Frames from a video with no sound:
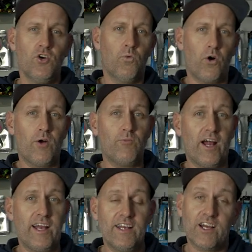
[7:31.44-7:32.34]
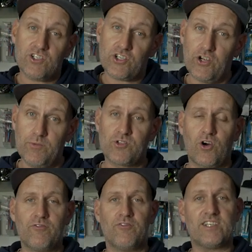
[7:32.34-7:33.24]
what I'm running in terms
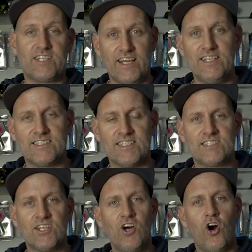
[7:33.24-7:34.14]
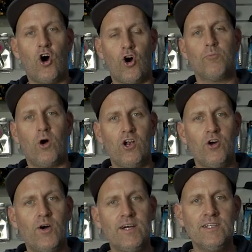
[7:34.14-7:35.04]
of the teasers on my
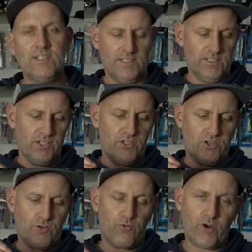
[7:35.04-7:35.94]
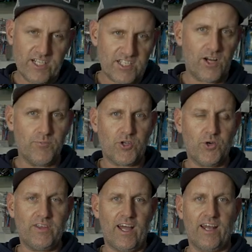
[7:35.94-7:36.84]
lure. The reason I'm
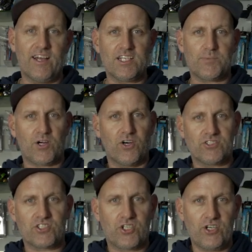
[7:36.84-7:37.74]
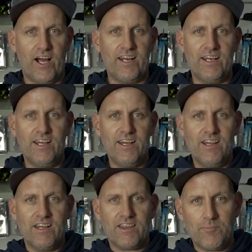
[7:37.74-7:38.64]
doing that is because it's creating
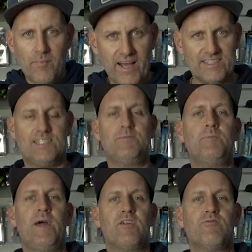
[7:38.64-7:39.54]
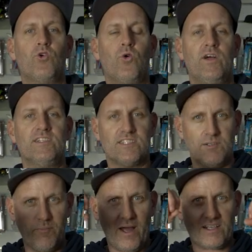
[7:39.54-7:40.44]
the maximum amount of noise,
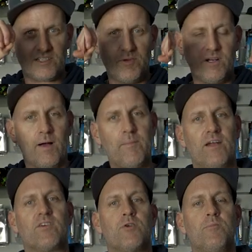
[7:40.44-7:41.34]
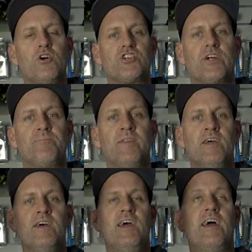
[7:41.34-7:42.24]
the maximum amount of commotion,
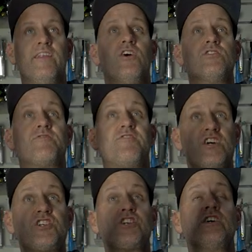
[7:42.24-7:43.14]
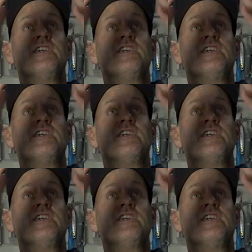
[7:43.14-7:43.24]
and those fish